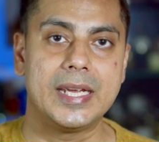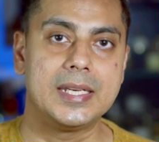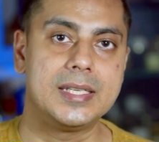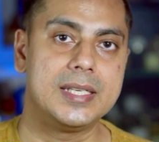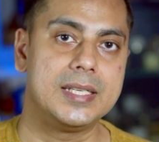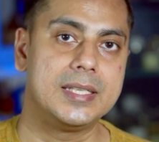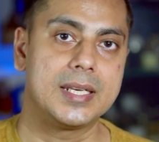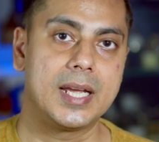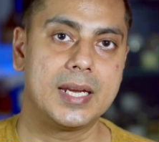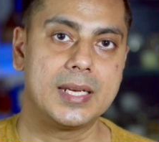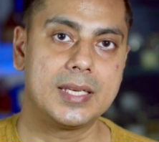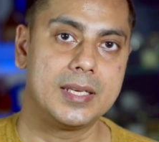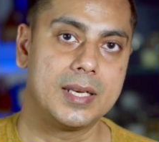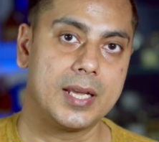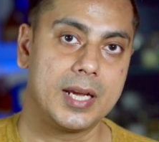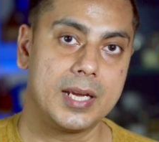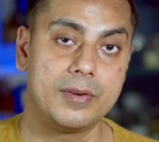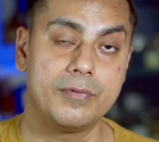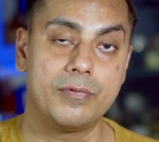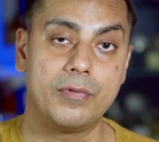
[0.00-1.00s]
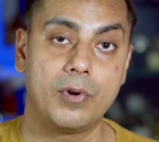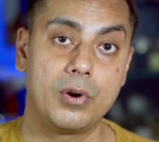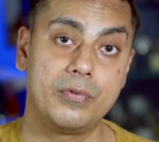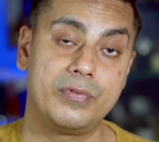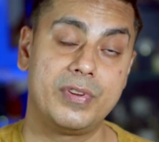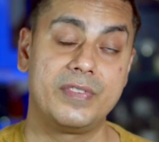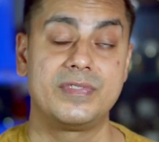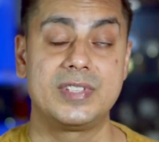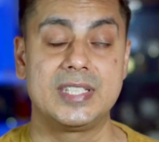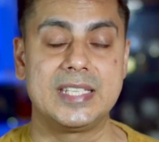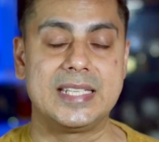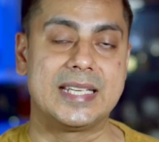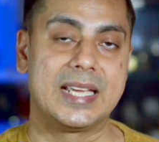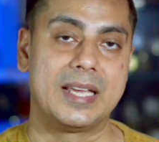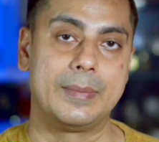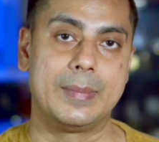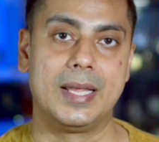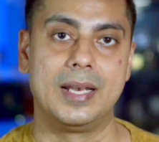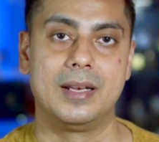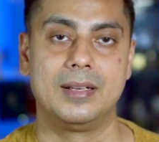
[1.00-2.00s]
$18.99 for 50
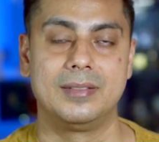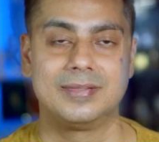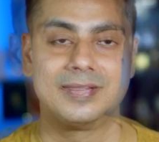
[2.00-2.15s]
ml.